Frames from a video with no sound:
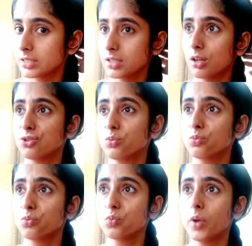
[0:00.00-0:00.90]
such
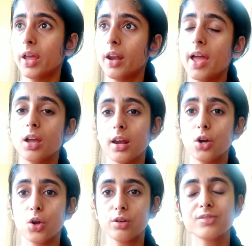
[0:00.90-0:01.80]
where I
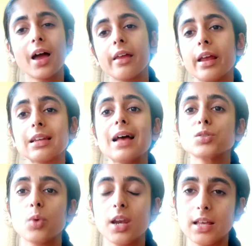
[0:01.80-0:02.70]
get a lot of direct
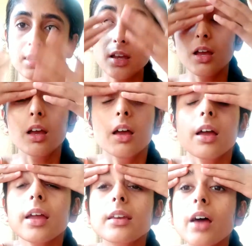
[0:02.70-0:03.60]
as well as
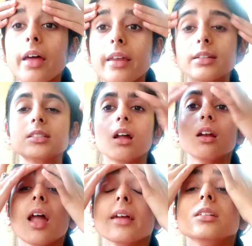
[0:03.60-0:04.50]
indirect
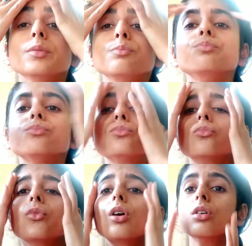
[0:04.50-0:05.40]
sunlight.
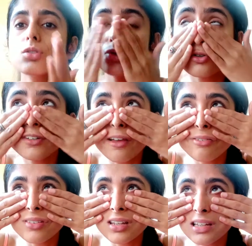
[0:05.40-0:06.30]
So
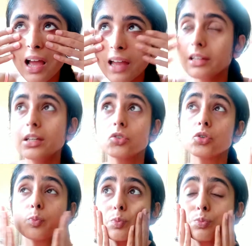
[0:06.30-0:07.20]
definitely I
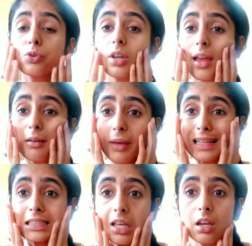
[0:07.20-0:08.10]
need to protect
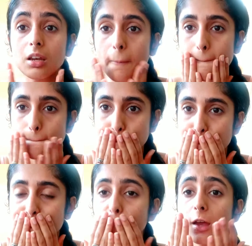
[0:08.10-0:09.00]
my skin
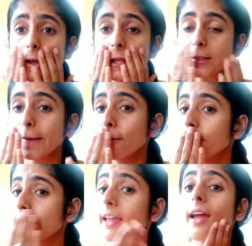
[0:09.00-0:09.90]
against the
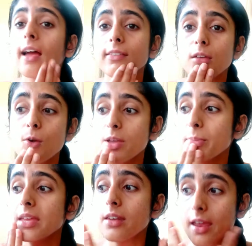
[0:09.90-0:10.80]
UVA and the
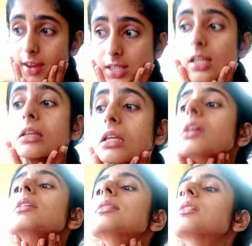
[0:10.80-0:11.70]
UVB rays at
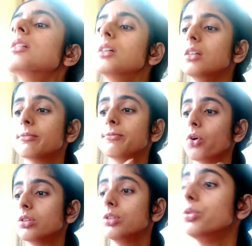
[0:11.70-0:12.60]
least, if
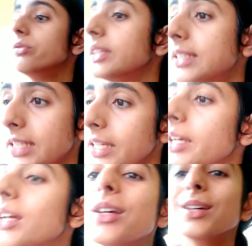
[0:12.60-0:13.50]
not the
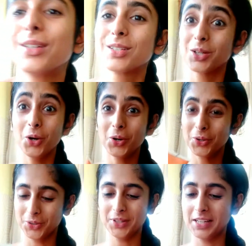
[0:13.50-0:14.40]
UVC. So
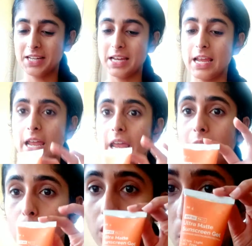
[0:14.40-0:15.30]
here we